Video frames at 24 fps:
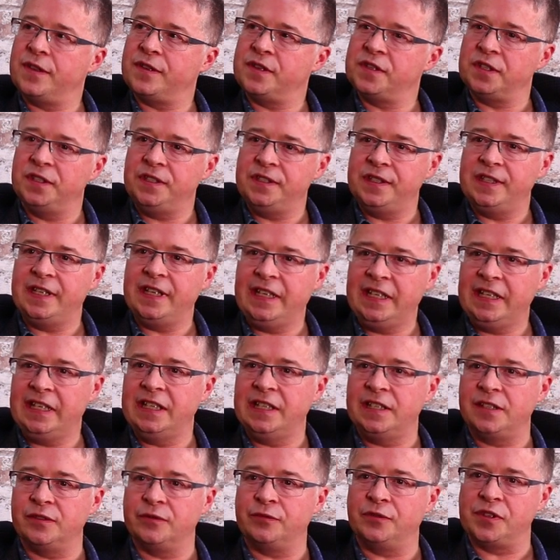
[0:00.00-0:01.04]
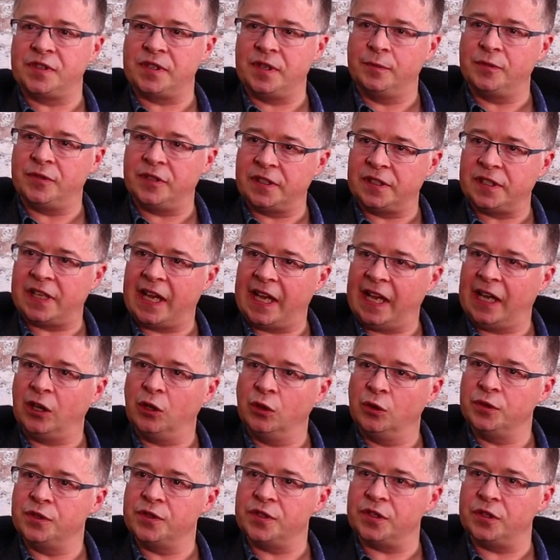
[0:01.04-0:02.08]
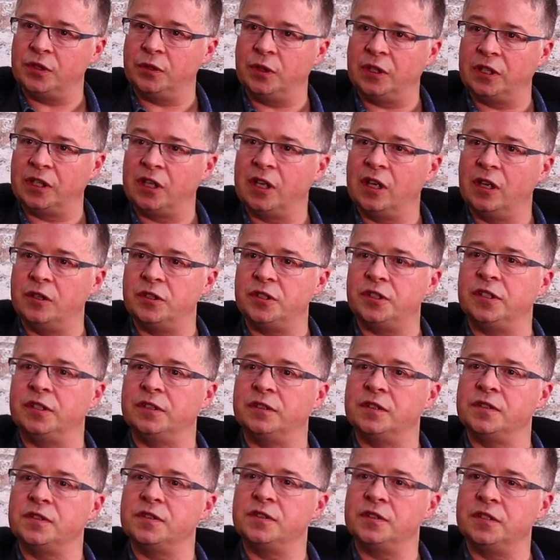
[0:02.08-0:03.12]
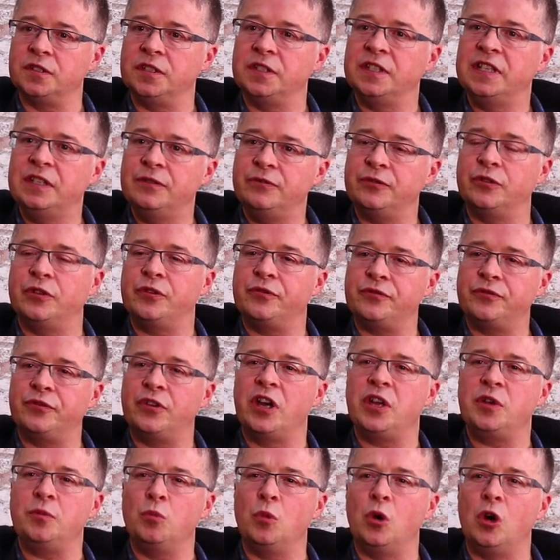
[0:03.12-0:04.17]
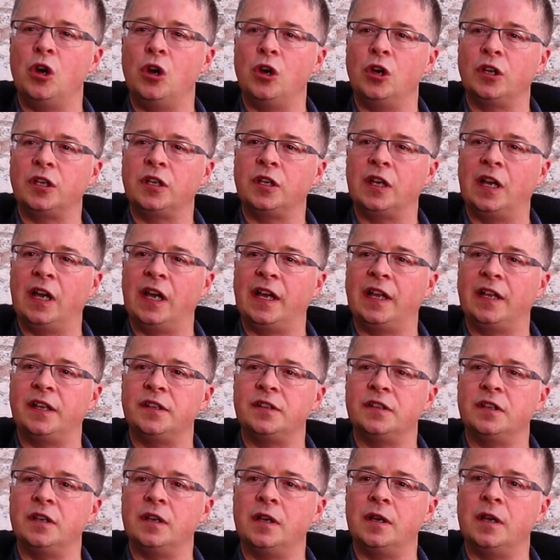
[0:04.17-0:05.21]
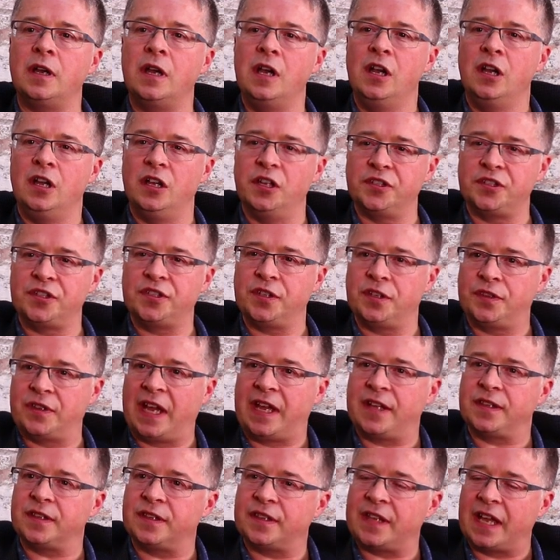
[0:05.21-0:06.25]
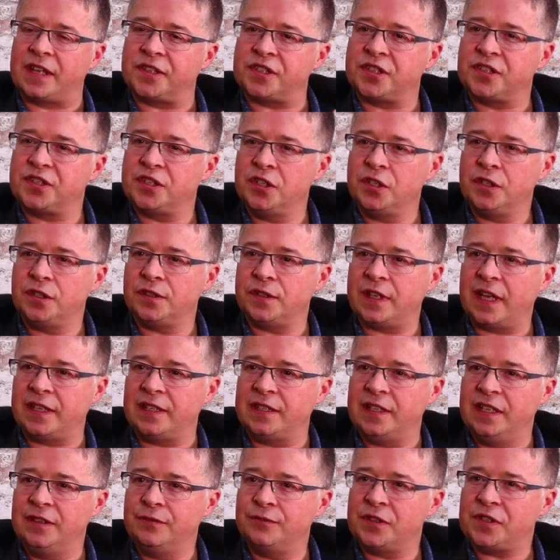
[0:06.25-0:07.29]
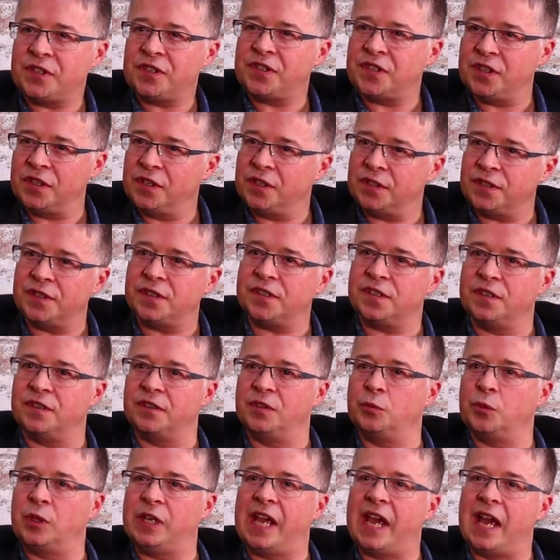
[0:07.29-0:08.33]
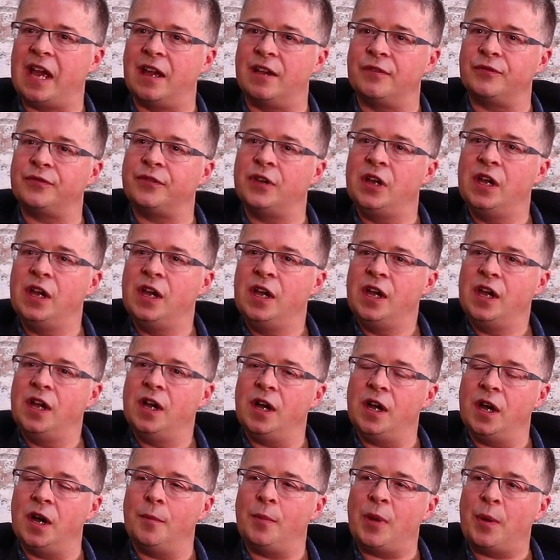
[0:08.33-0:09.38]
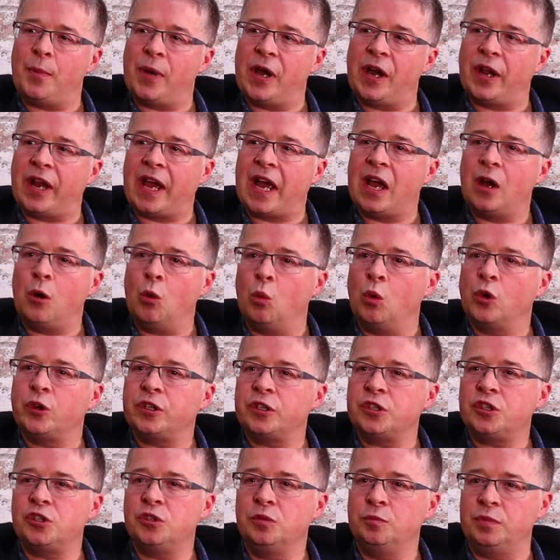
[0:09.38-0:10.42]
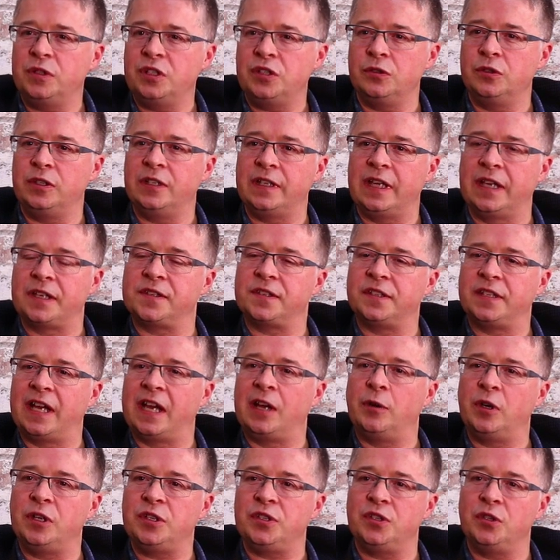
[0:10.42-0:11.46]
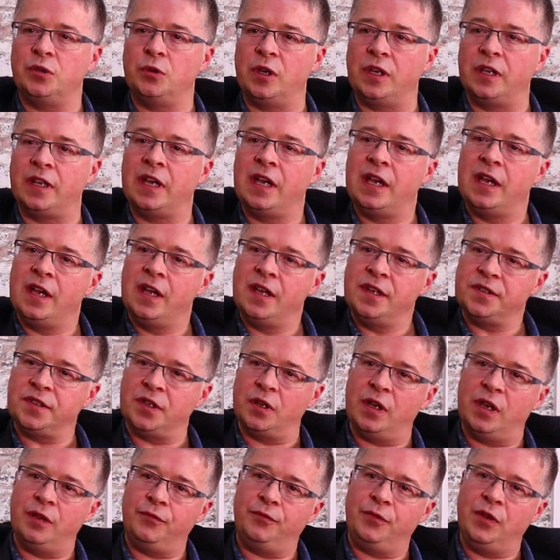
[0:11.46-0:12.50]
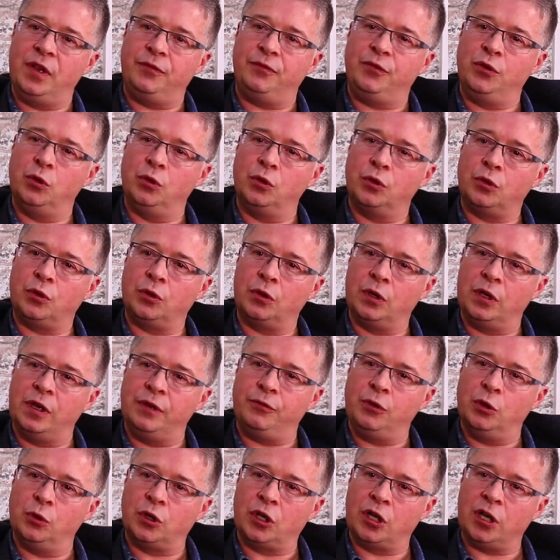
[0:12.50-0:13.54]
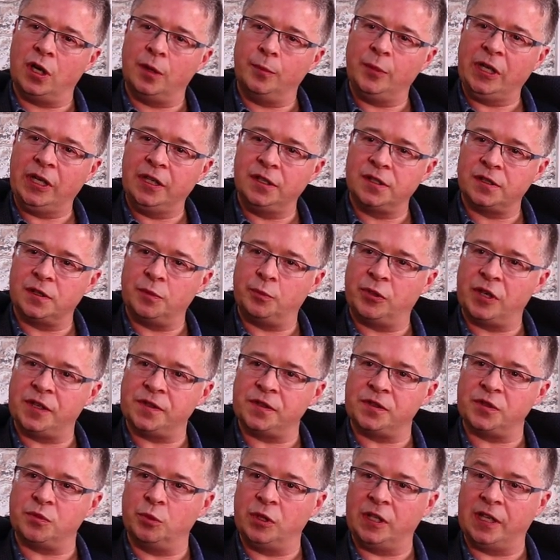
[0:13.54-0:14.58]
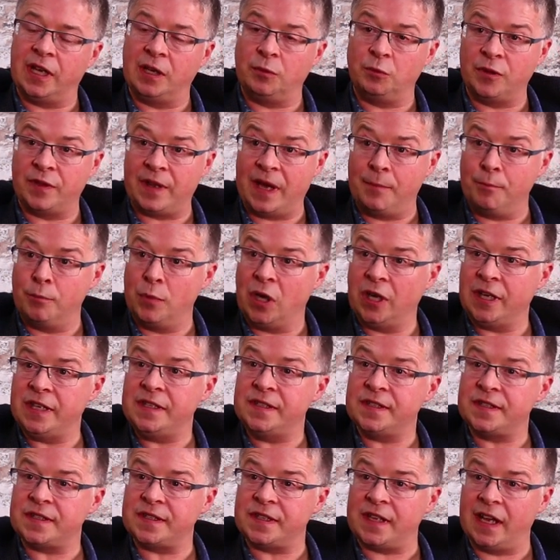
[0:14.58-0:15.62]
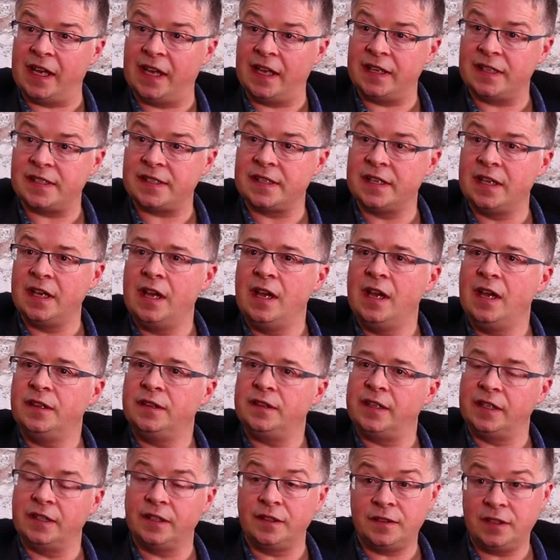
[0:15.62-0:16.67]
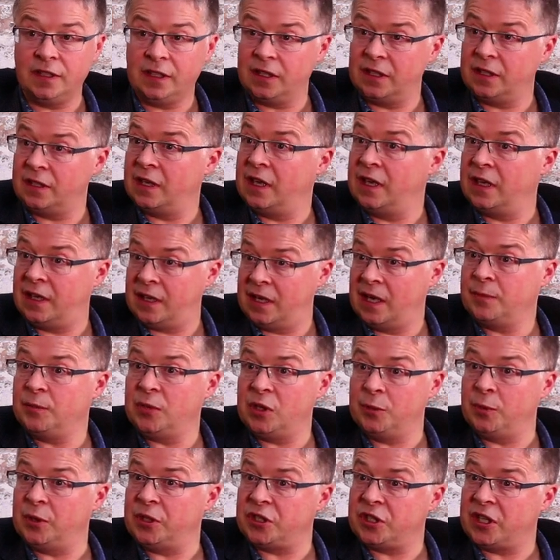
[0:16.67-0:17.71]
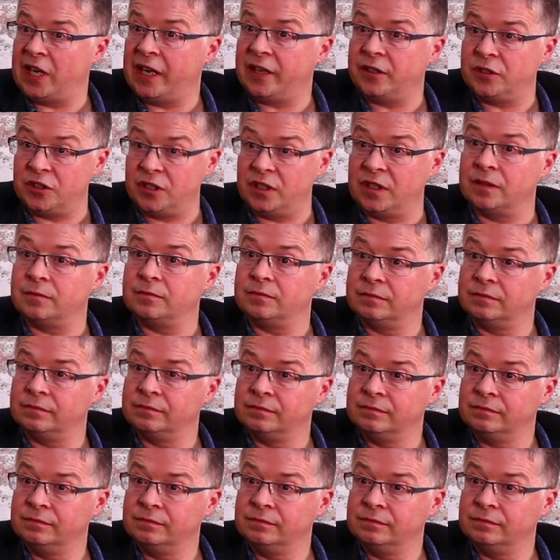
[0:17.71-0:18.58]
know, where there's a need for something to hang on to in coaching, there's the need for a framework and that need for certainty that we have about what I should be doing next and how I do it. So if you're coming into the presence weekend with that mindset, then I think it can be a bit challenging.